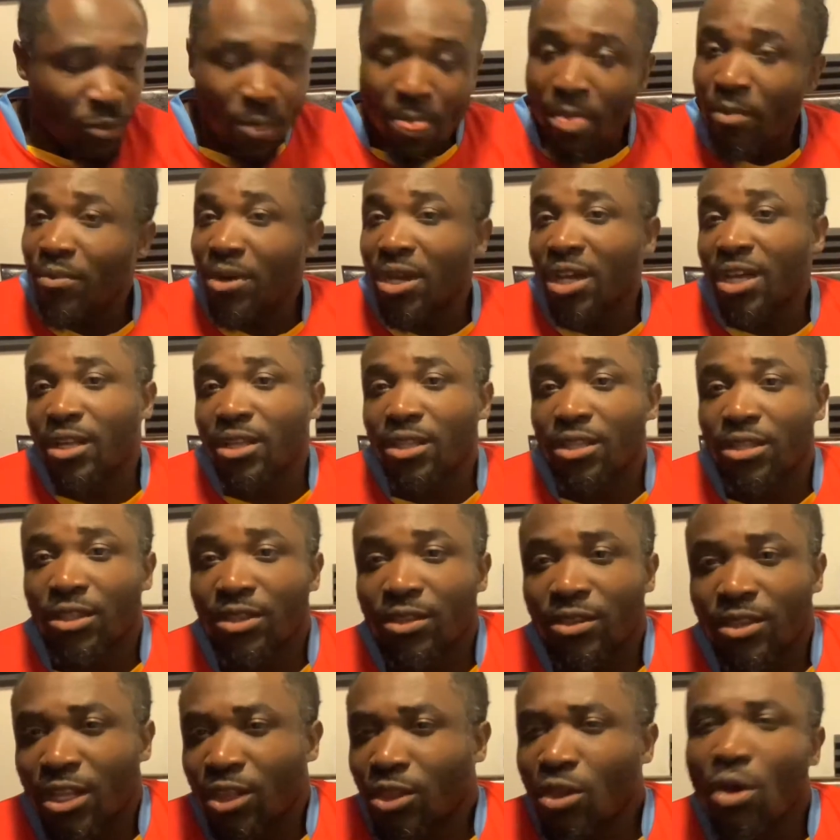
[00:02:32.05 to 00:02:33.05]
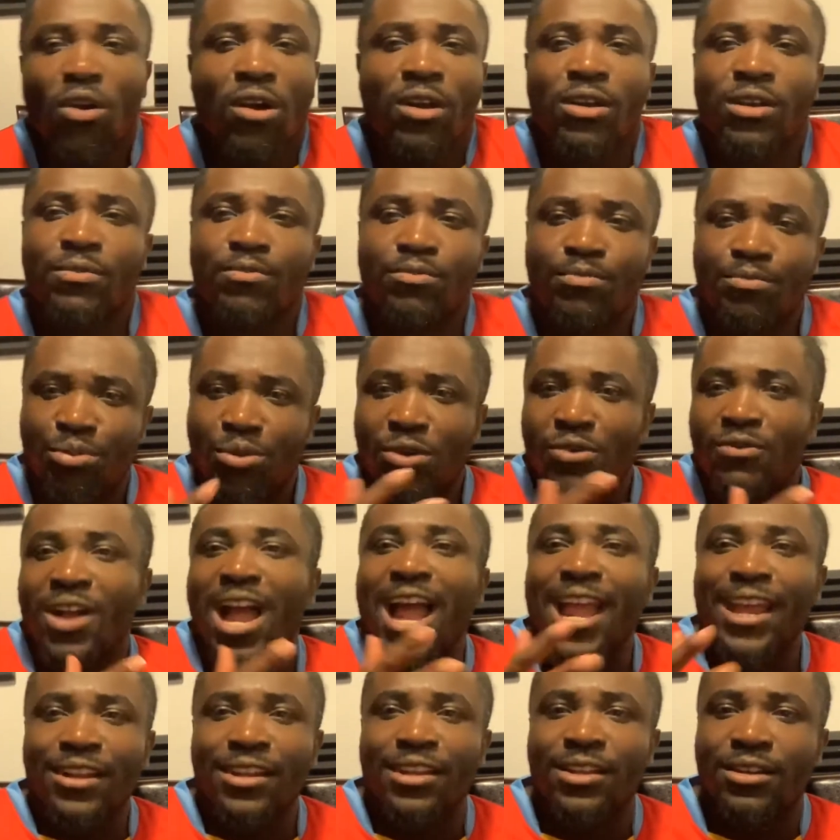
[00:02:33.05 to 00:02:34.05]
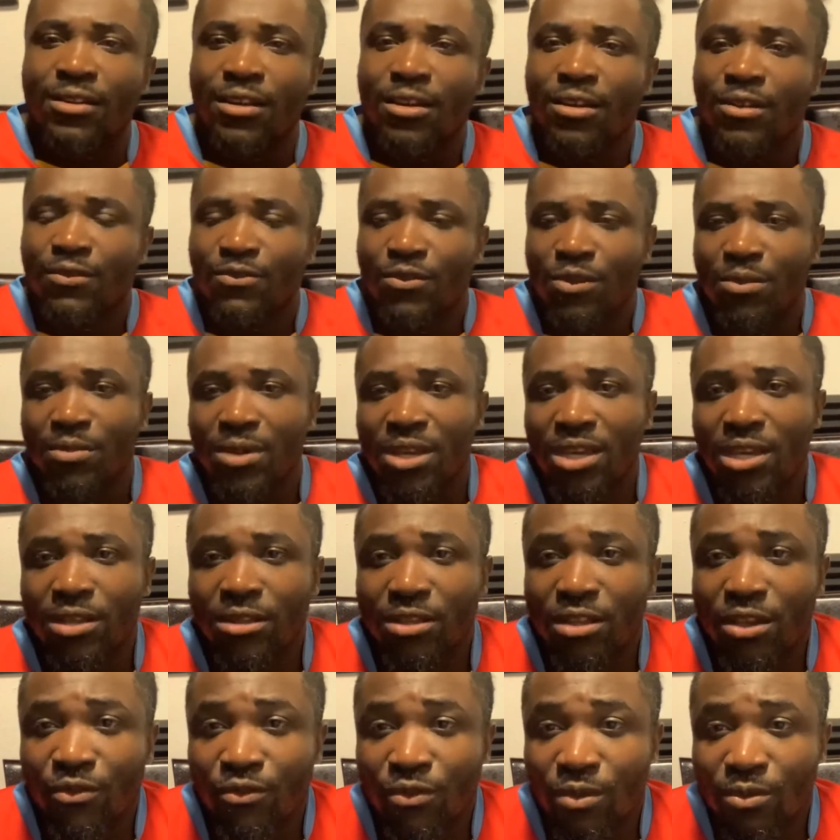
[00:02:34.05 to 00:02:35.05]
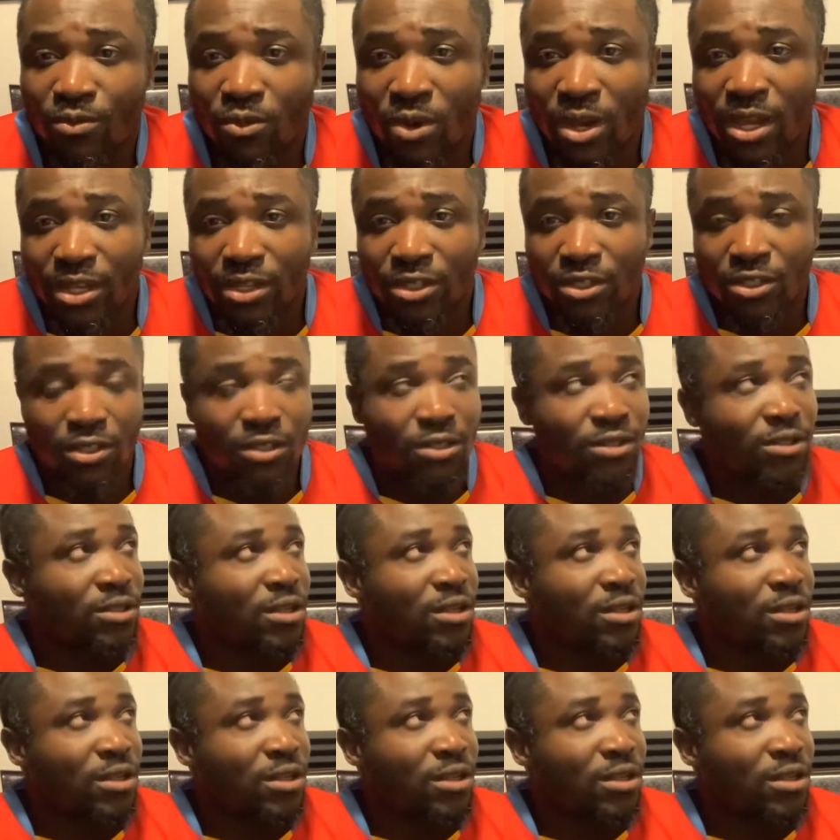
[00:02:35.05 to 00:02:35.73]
But the Lord provided for me in different ways.